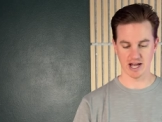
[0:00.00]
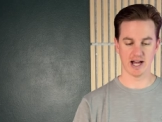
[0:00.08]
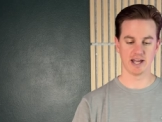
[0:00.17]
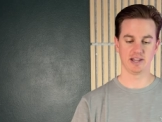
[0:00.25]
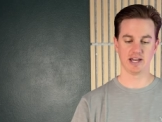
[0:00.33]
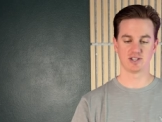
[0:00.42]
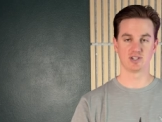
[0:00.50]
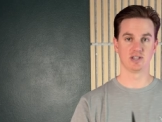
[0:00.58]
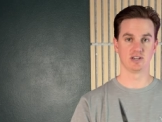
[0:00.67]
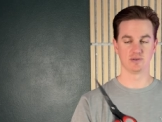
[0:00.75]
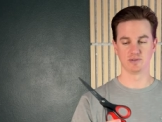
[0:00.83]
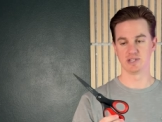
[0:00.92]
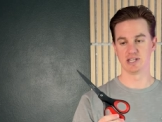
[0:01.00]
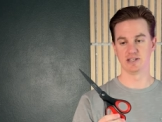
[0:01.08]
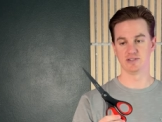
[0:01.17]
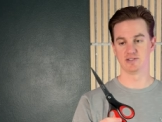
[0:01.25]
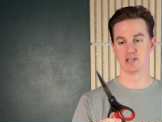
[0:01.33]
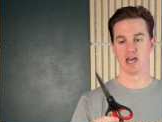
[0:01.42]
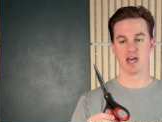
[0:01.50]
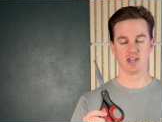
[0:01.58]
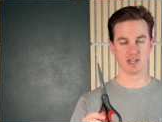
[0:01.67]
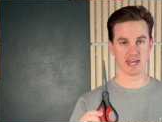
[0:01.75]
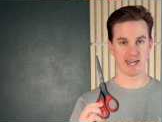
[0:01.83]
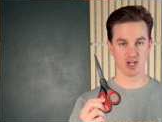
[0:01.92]
I like to use these in
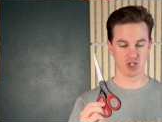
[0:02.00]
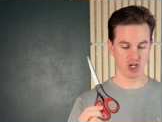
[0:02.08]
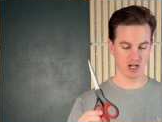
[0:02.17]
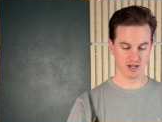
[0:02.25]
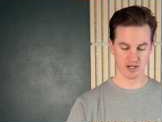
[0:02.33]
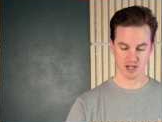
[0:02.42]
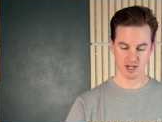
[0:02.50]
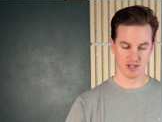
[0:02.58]
the kitchen.